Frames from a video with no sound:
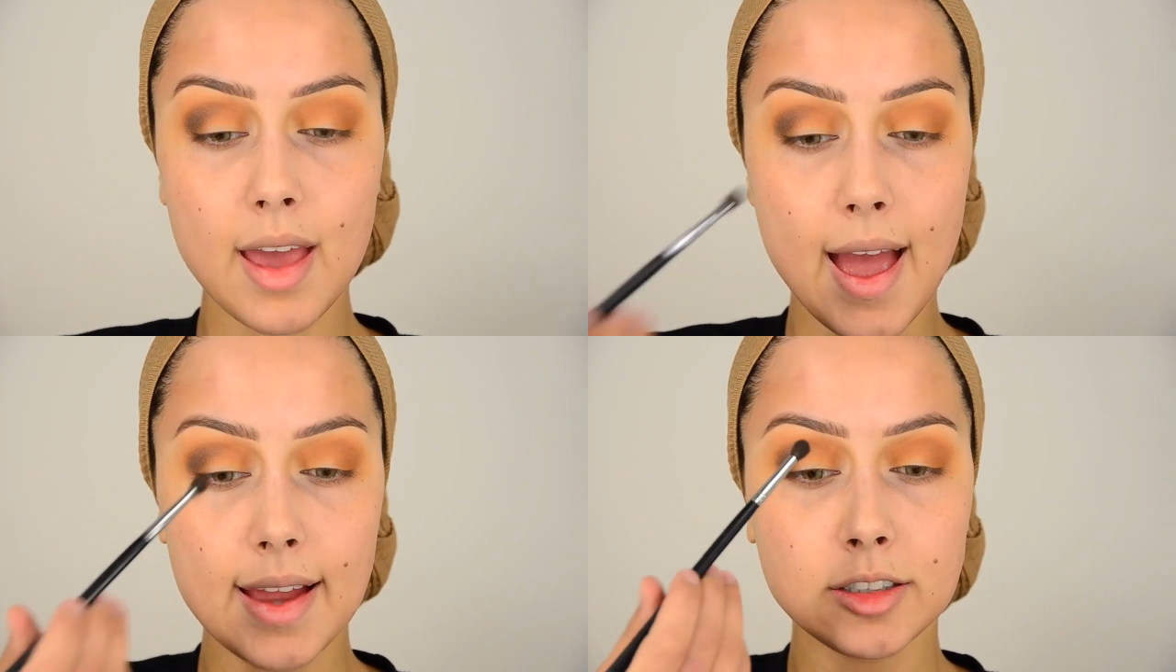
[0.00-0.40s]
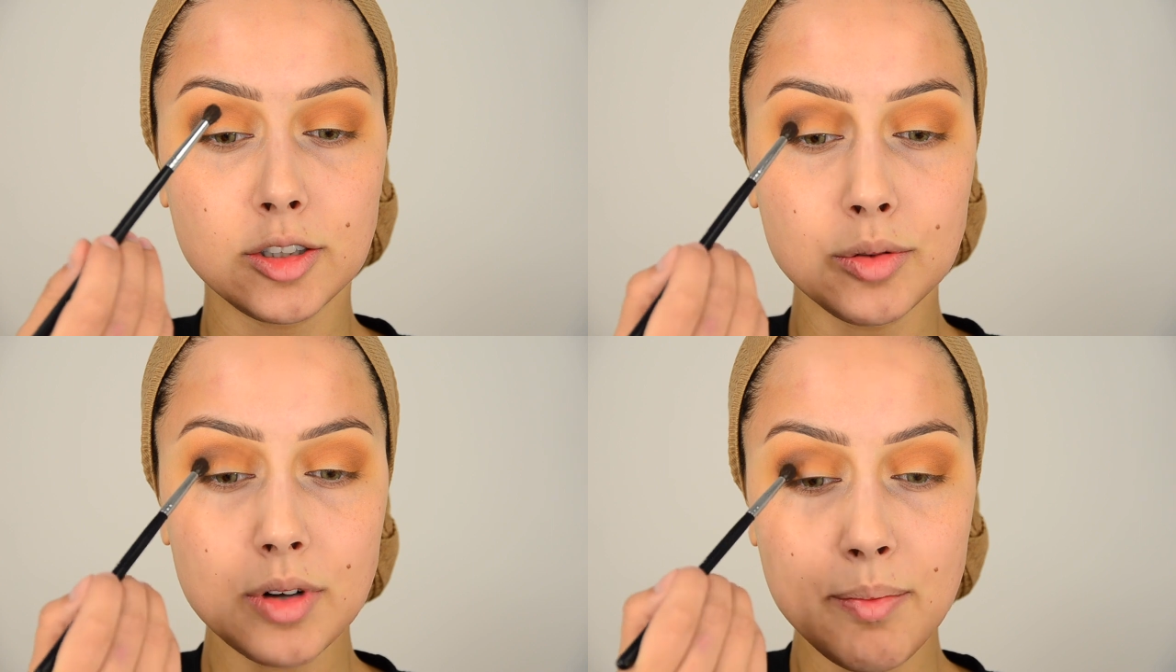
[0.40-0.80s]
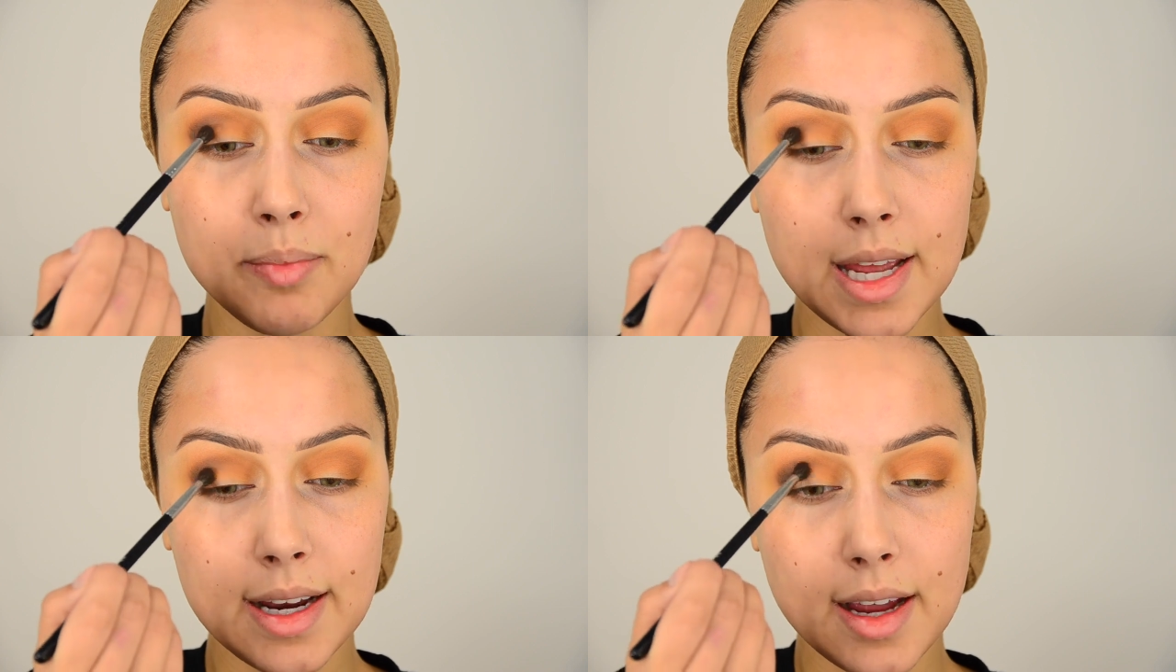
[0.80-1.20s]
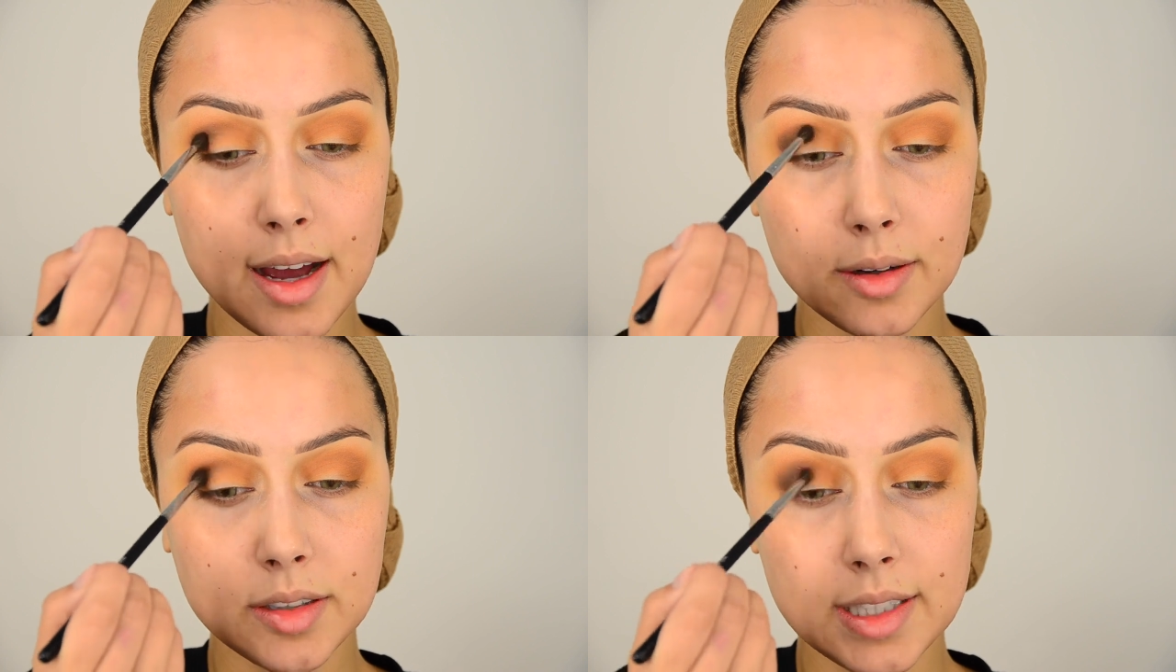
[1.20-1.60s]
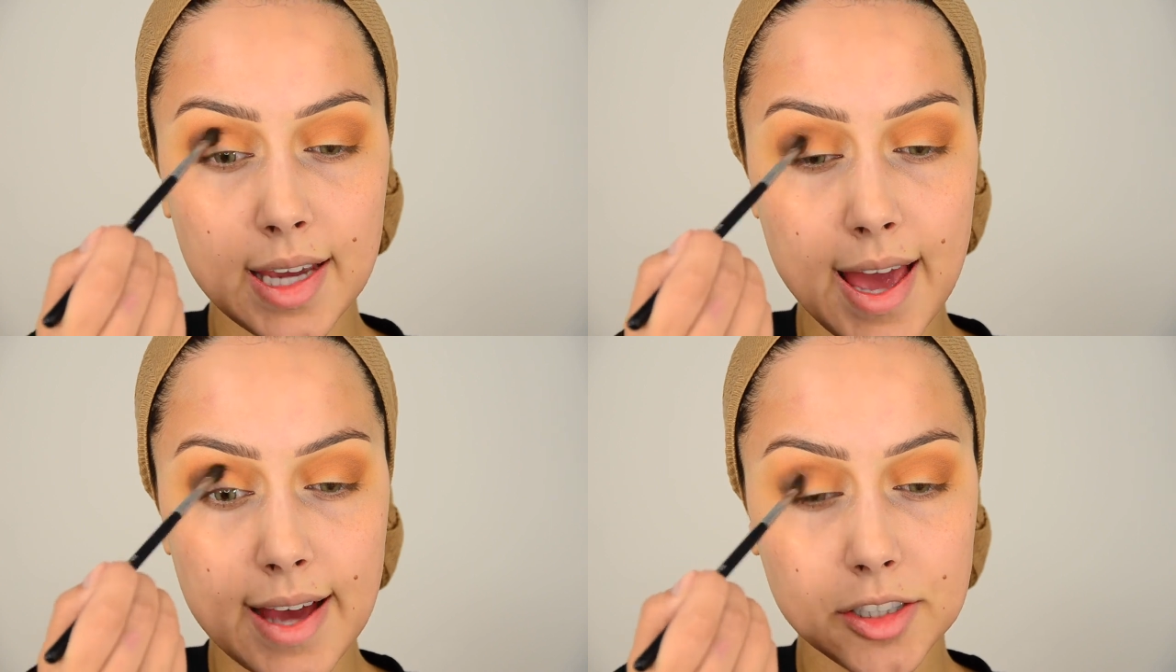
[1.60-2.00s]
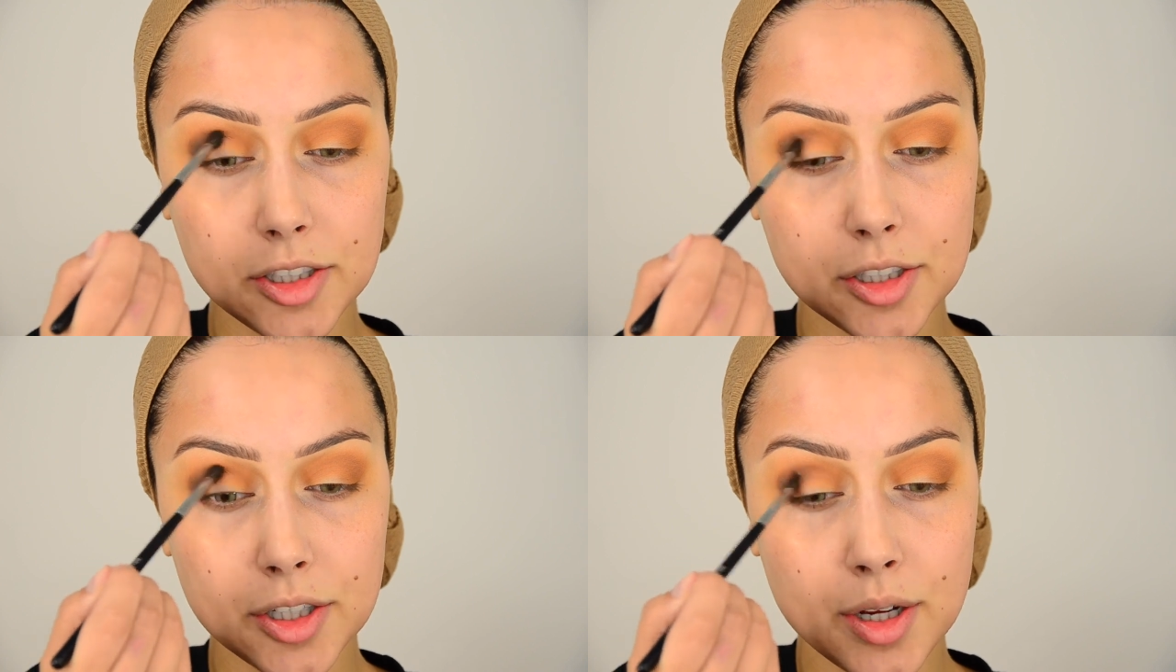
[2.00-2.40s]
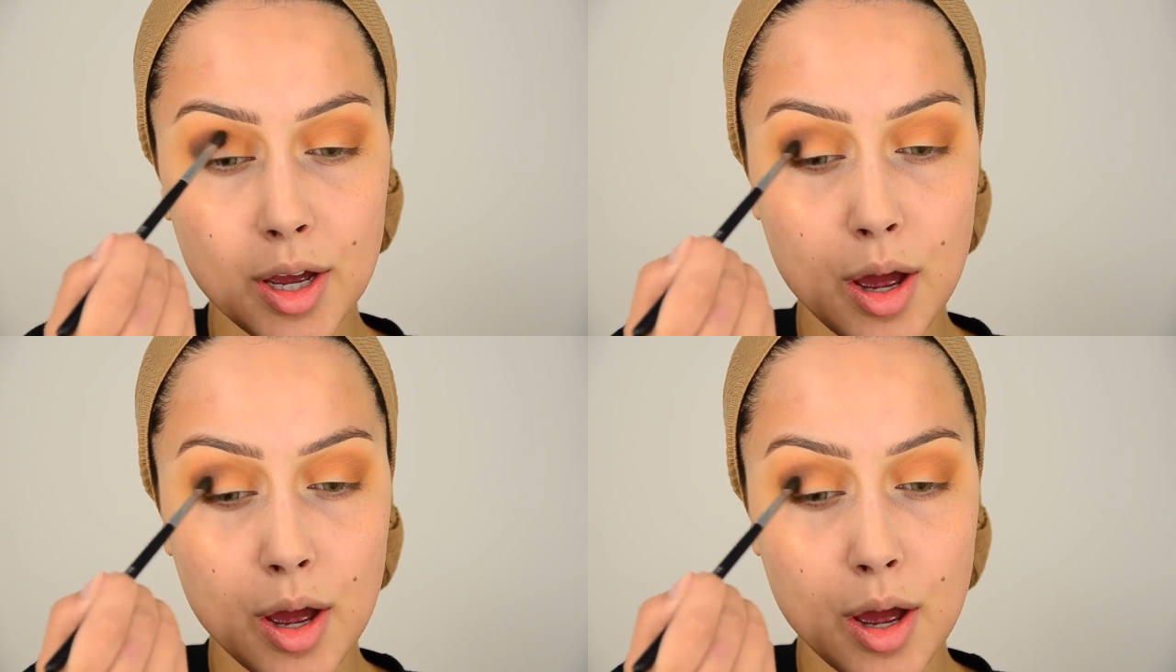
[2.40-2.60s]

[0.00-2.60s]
And do not blend out the edge